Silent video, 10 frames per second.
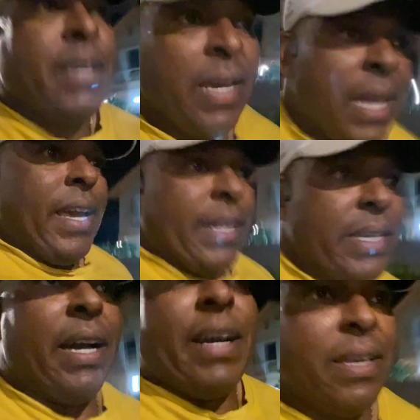And
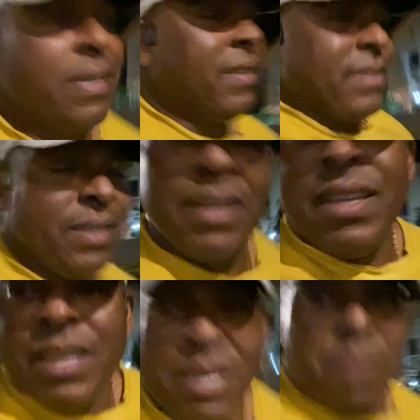
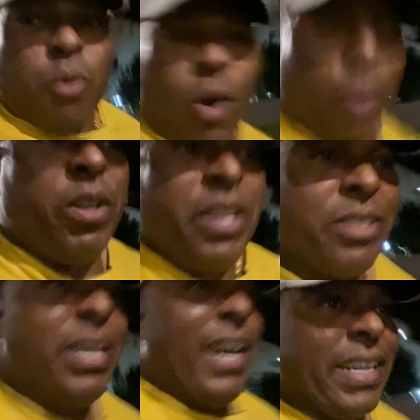boy, when they're
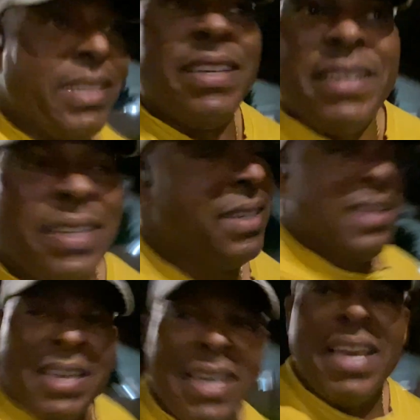tight,
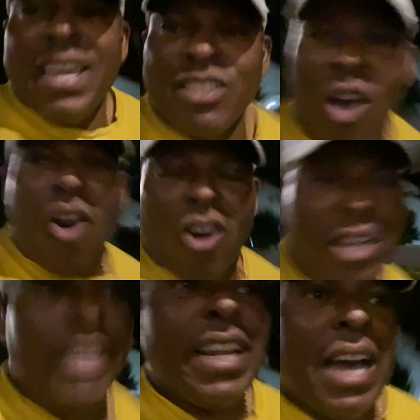it's hard
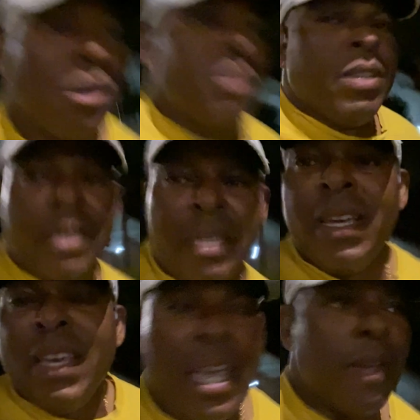to get out
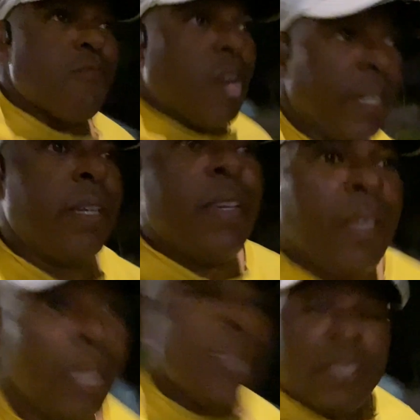and run.
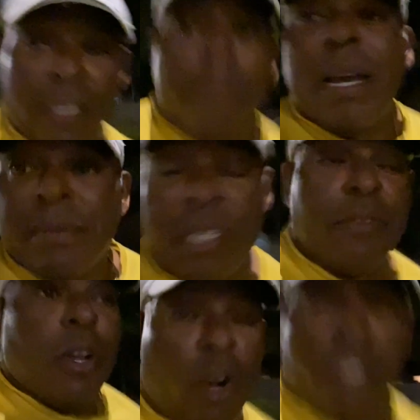Sometimes even
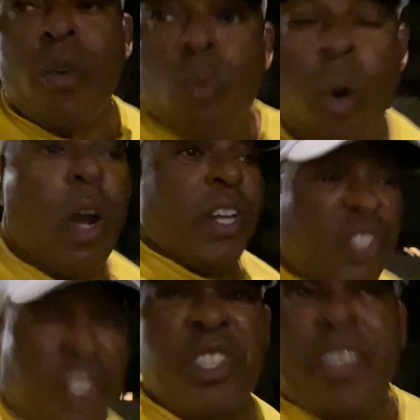hard to walk because
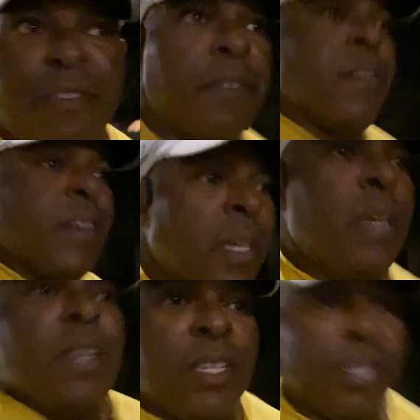you're stiff,
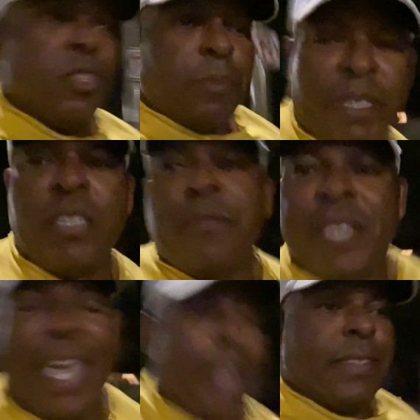you know, especially if
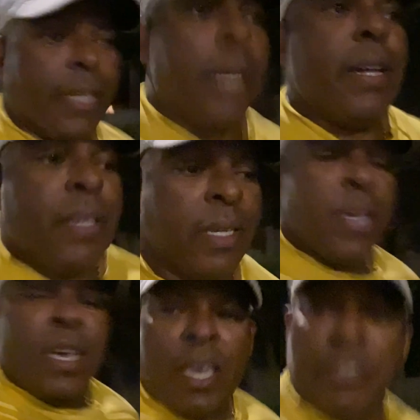
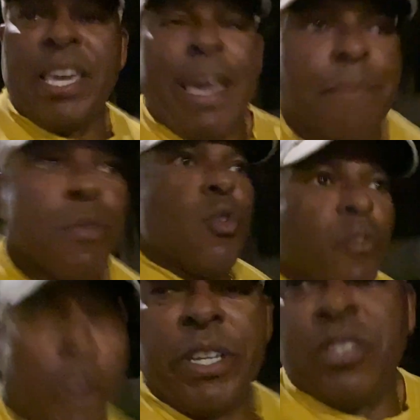you can't move
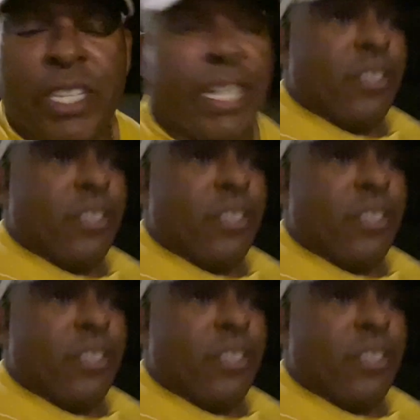while you're sitting.